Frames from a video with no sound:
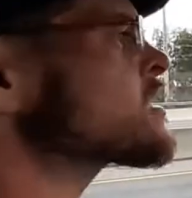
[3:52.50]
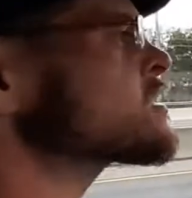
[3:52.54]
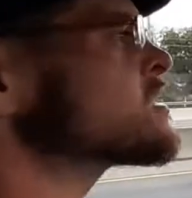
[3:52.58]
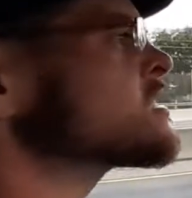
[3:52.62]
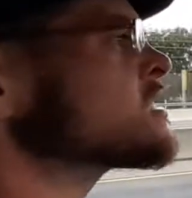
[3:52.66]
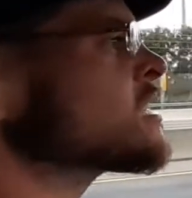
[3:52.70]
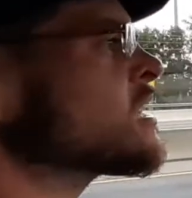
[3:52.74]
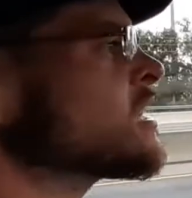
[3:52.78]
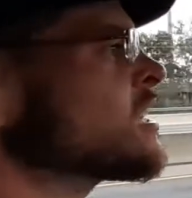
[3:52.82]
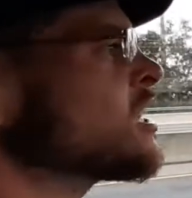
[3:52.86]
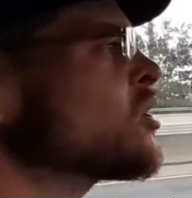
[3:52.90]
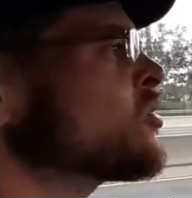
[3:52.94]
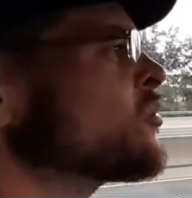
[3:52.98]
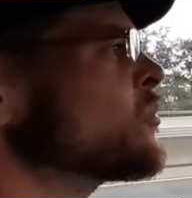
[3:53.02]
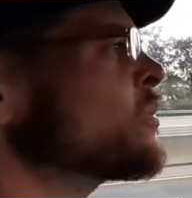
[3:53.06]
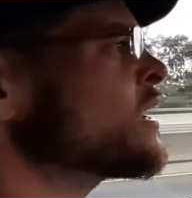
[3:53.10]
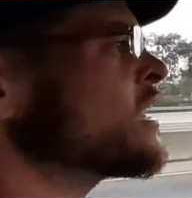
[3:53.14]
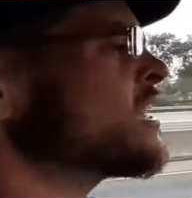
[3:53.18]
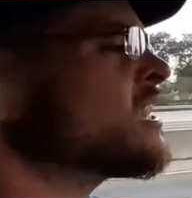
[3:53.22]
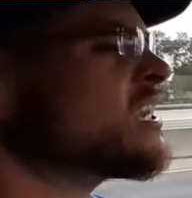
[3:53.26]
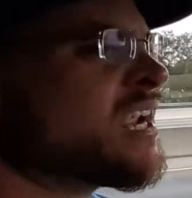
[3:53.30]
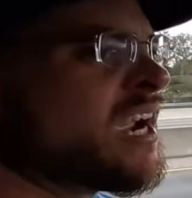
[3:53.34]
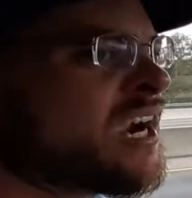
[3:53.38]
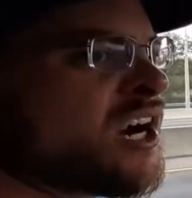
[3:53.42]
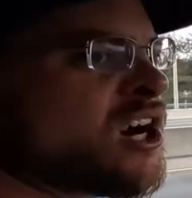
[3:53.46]
is a little bit
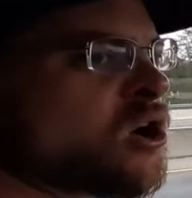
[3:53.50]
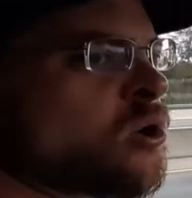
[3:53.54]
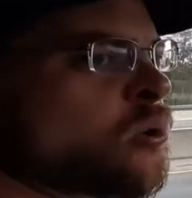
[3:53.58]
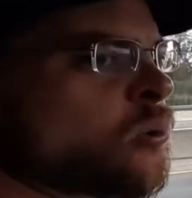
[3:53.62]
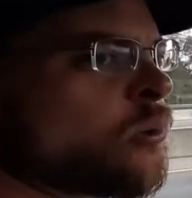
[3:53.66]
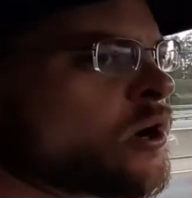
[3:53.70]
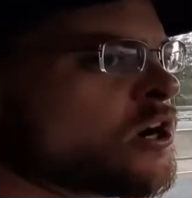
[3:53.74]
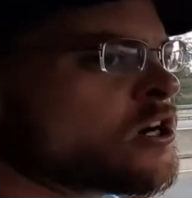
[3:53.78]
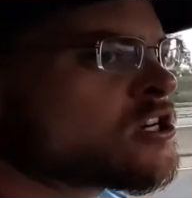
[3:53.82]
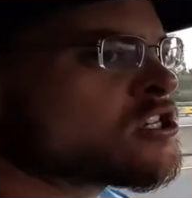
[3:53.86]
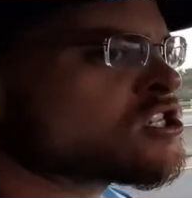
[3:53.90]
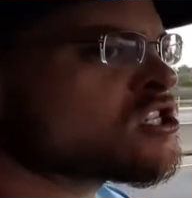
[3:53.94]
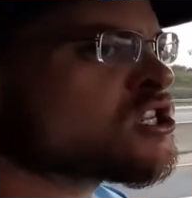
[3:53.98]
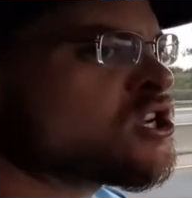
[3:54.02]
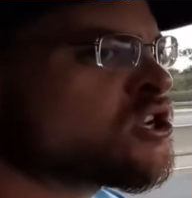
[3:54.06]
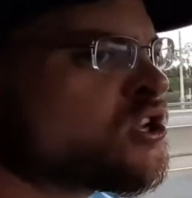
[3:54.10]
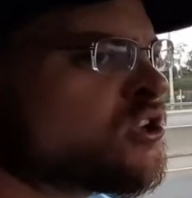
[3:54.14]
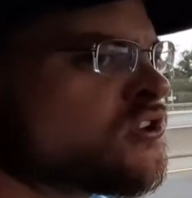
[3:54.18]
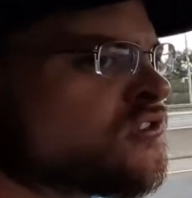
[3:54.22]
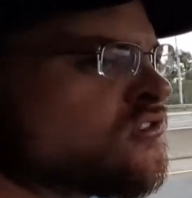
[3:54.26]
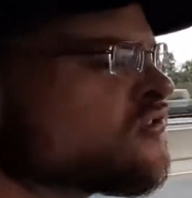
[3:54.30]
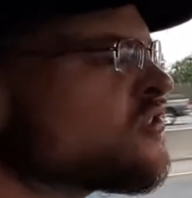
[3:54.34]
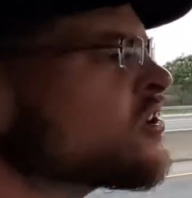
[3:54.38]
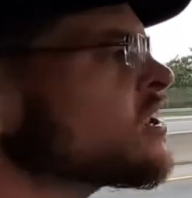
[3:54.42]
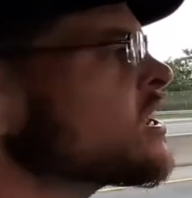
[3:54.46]
narrower, so
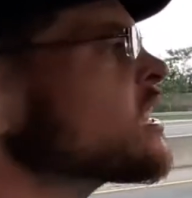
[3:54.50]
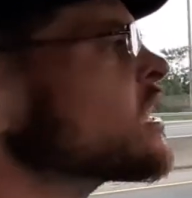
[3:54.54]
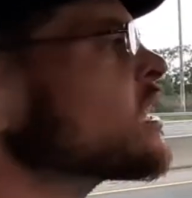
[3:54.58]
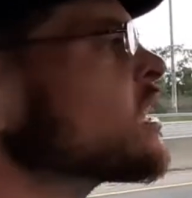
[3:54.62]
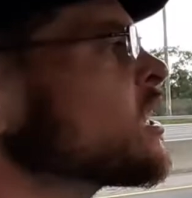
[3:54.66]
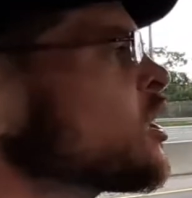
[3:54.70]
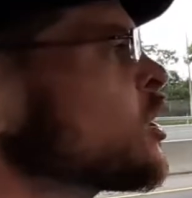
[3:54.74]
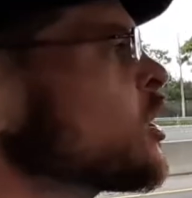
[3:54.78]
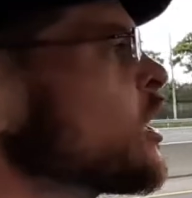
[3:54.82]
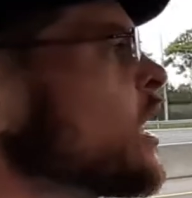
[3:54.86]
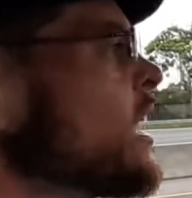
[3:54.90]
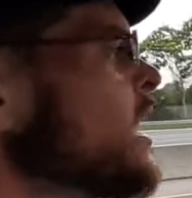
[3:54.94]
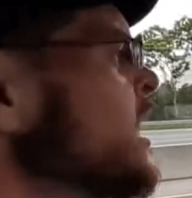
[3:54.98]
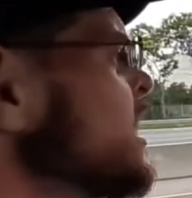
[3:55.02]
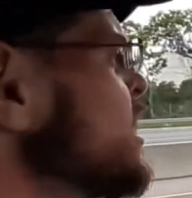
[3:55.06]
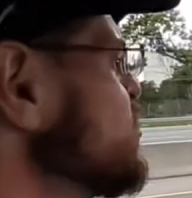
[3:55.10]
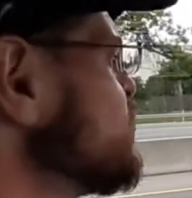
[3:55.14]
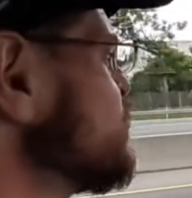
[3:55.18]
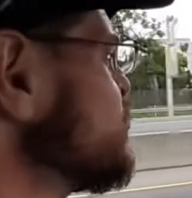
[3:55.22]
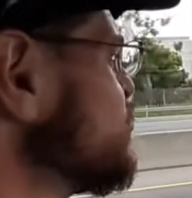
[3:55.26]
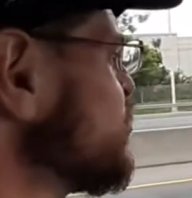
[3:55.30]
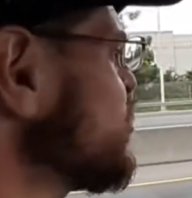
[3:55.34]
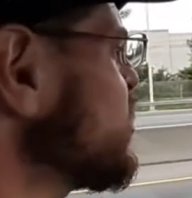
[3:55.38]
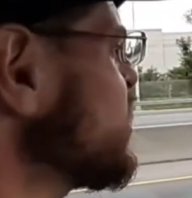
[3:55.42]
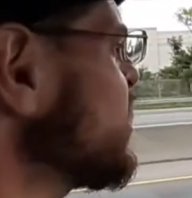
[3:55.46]
you fit in the lane
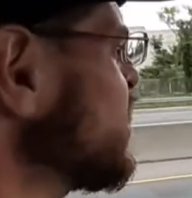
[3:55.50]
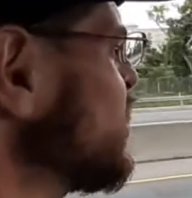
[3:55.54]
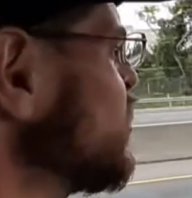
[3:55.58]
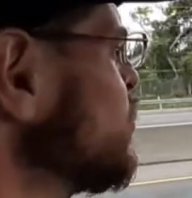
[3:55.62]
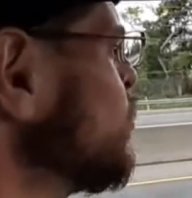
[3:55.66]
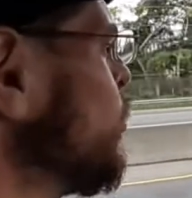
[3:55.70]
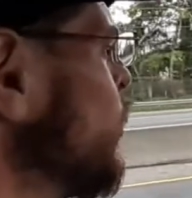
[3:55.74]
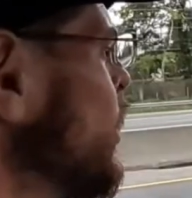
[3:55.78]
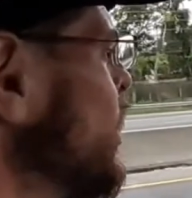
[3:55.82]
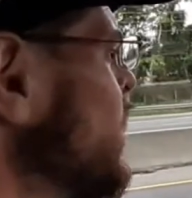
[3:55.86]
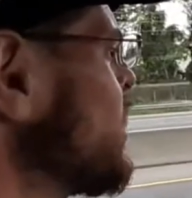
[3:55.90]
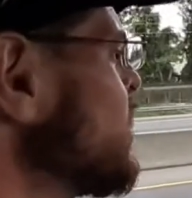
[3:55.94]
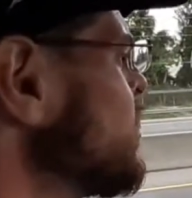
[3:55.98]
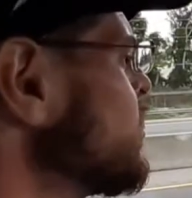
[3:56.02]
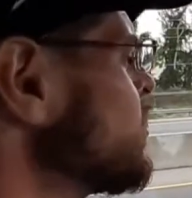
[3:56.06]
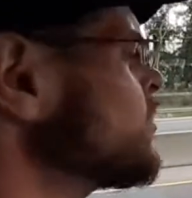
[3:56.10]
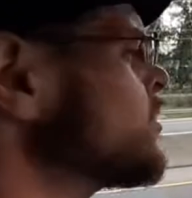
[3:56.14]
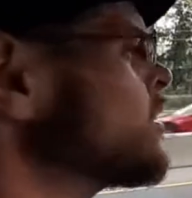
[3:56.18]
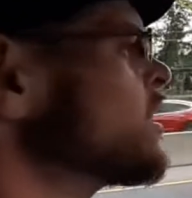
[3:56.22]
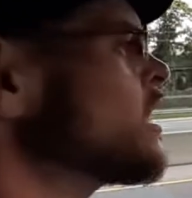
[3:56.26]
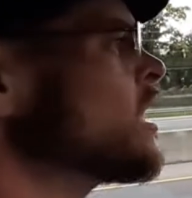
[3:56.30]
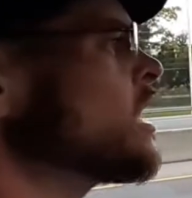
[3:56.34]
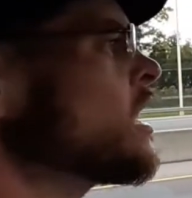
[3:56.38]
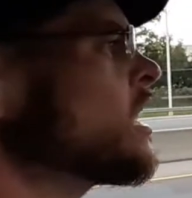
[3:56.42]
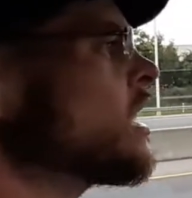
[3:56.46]
really well.
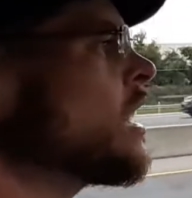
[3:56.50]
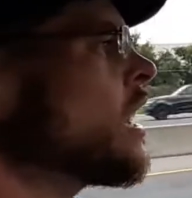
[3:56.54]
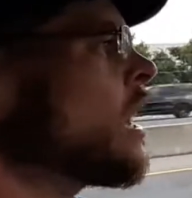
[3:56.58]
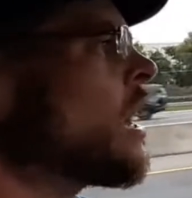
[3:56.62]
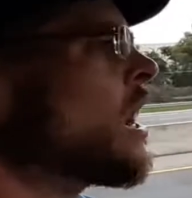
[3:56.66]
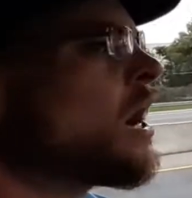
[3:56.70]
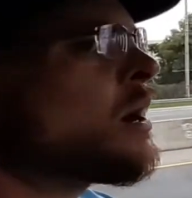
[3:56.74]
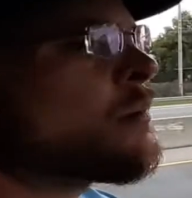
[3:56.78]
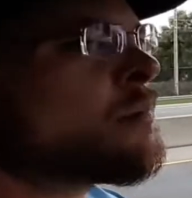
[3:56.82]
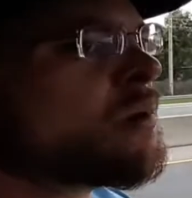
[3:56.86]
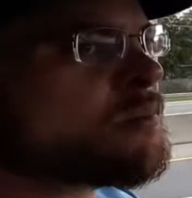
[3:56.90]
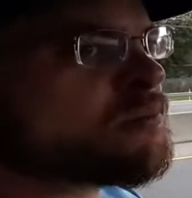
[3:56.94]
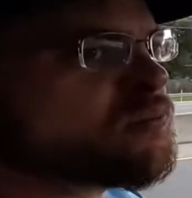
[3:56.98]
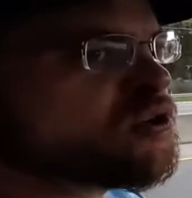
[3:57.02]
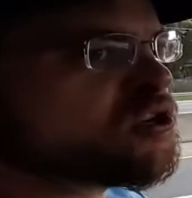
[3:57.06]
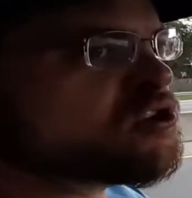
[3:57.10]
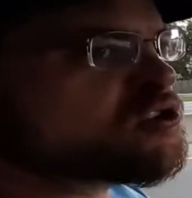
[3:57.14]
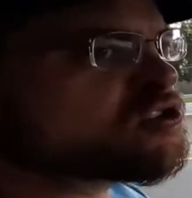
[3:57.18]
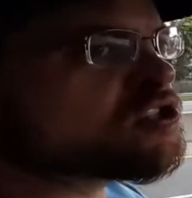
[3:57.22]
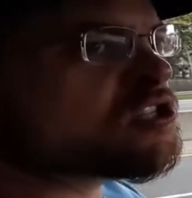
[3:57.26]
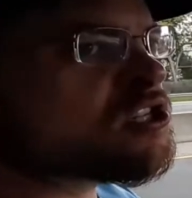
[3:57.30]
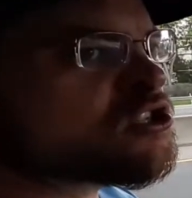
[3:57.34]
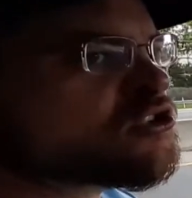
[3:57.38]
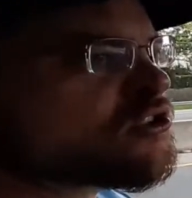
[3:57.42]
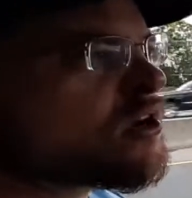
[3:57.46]
I'm
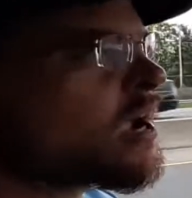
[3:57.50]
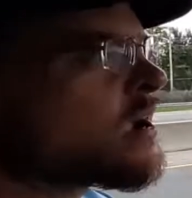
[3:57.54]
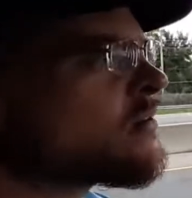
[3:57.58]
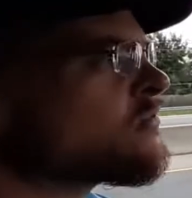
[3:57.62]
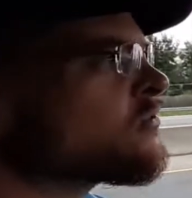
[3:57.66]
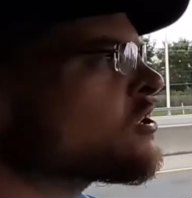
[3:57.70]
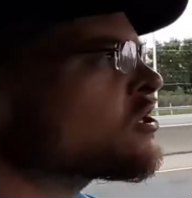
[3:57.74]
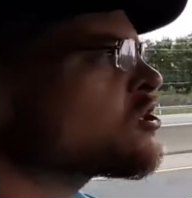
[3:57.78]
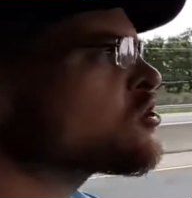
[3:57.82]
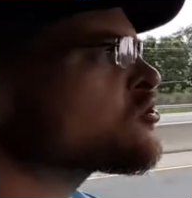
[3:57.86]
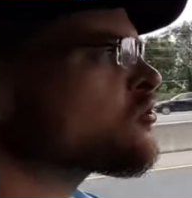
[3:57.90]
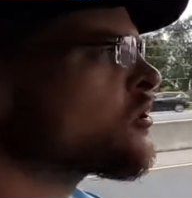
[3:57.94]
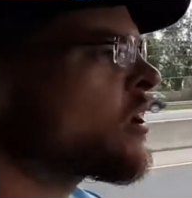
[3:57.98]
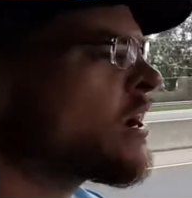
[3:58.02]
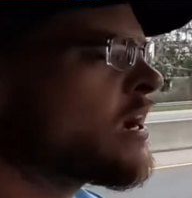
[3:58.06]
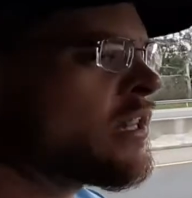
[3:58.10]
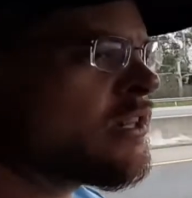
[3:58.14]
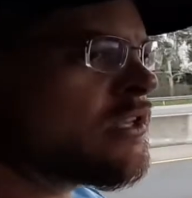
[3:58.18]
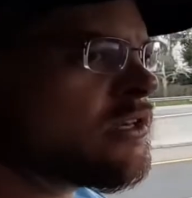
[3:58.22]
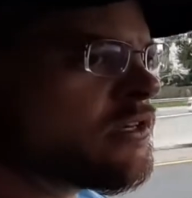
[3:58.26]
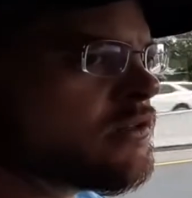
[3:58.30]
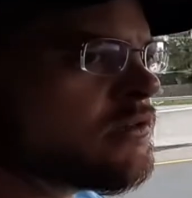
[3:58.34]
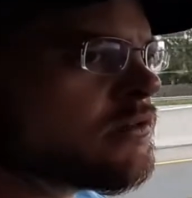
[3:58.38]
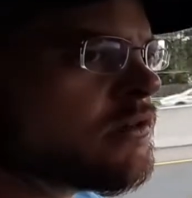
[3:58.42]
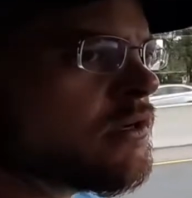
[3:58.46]
used to driving the
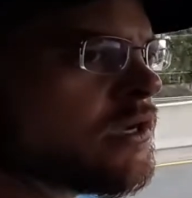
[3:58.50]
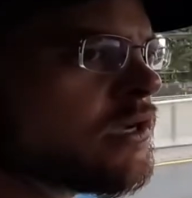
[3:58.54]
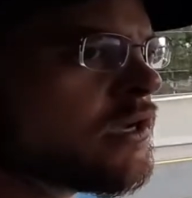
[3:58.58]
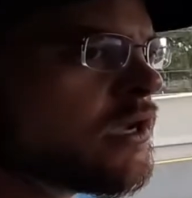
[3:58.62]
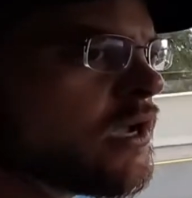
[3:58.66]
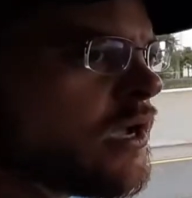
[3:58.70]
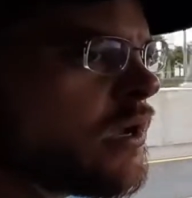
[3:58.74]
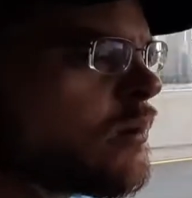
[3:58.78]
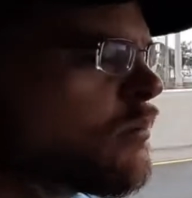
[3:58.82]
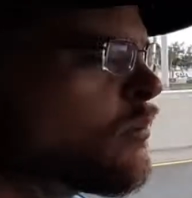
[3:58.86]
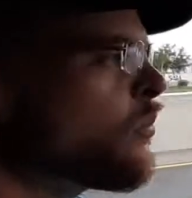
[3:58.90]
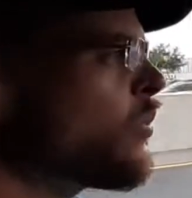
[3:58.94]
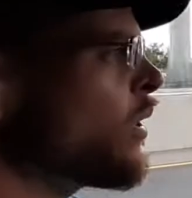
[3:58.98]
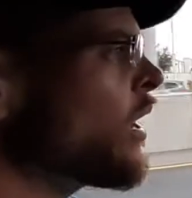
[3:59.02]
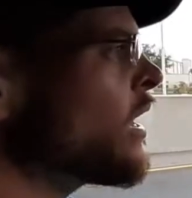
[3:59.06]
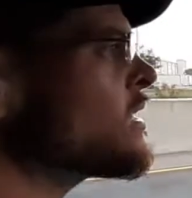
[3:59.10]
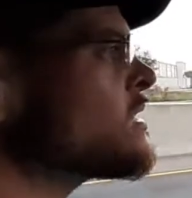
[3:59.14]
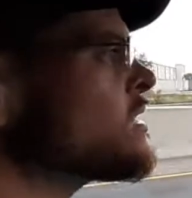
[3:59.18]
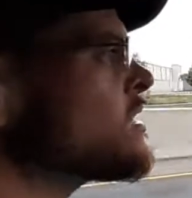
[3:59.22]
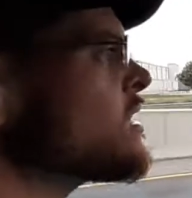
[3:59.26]
trailer, but